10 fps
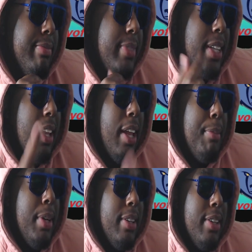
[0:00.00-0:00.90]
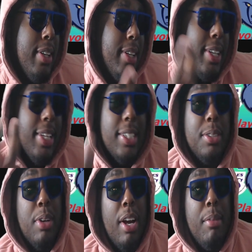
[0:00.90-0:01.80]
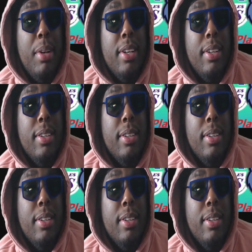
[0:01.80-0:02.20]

hit that like button, hit that subscribe button.